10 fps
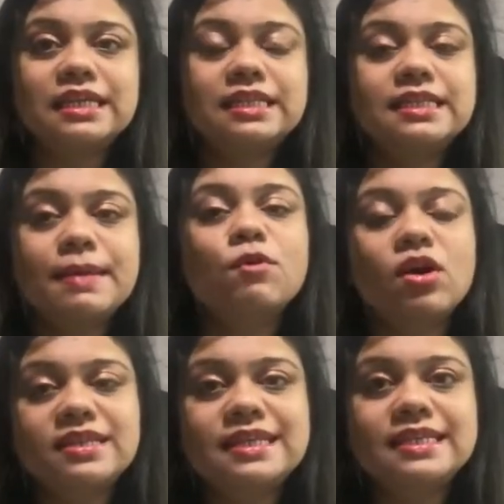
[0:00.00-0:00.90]
same
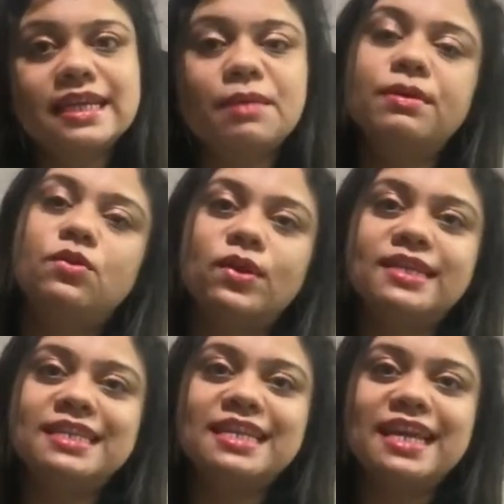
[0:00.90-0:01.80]
content can be
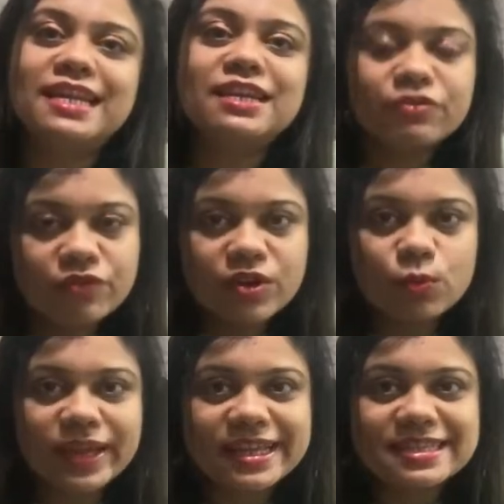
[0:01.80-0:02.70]
written in different
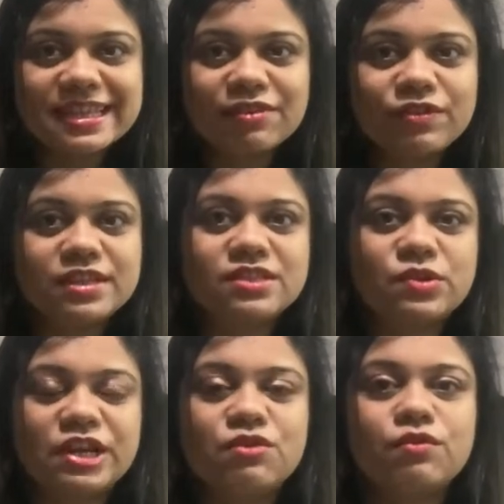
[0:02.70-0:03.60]
ways if it is
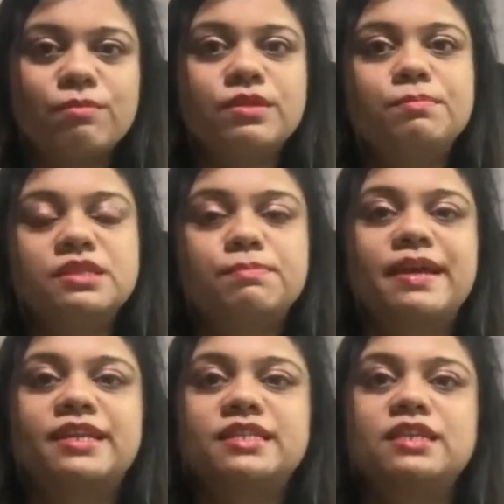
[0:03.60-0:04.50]
written from the
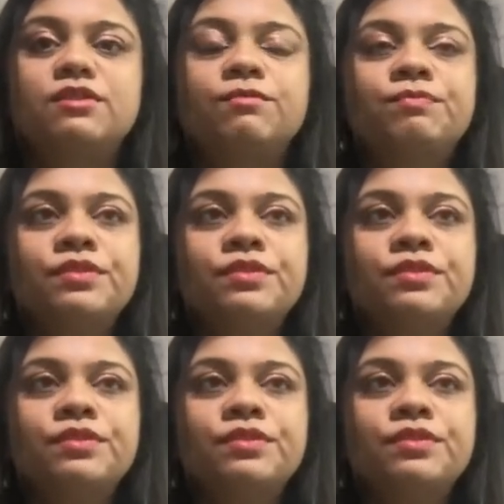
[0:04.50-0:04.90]
perspective